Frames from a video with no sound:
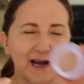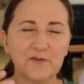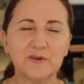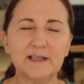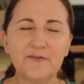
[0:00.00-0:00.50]
I
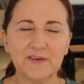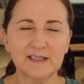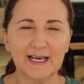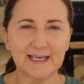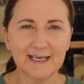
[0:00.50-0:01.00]
really
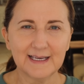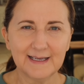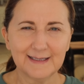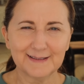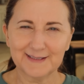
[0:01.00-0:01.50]
feel like
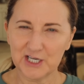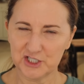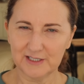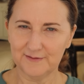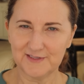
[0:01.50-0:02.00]
they
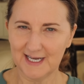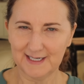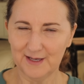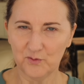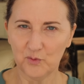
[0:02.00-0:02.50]
should have
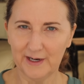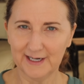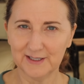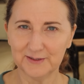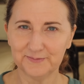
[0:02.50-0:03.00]
done it
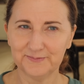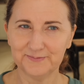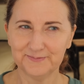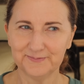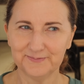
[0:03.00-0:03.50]
where
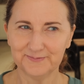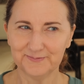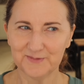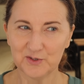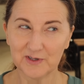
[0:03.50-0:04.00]

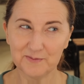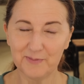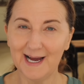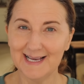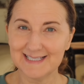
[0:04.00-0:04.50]
you could
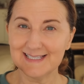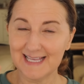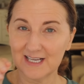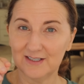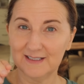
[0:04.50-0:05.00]
buy
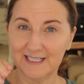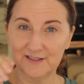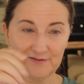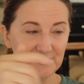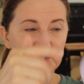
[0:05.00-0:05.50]
single
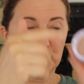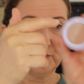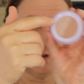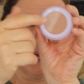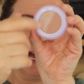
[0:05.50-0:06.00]

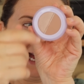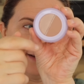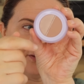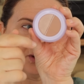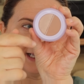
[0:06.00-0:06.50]
individual
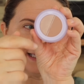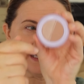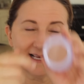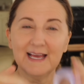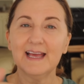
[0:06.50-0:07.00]
half
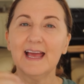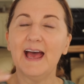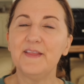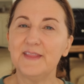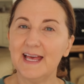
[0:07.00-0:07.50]
ones,
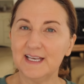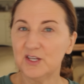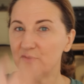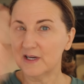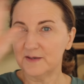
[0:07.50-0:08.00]
and then
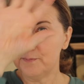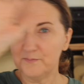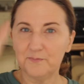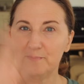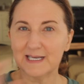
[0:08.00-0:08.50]
you could
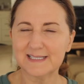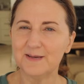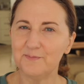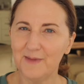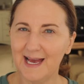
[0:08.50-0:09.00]
mix
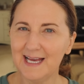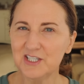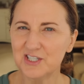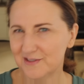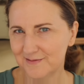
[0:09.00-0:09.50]
and
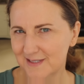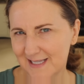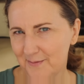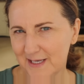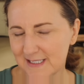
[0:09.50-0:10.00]
match. Does
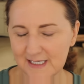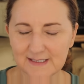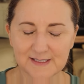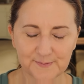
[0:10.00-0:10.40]
that make sense?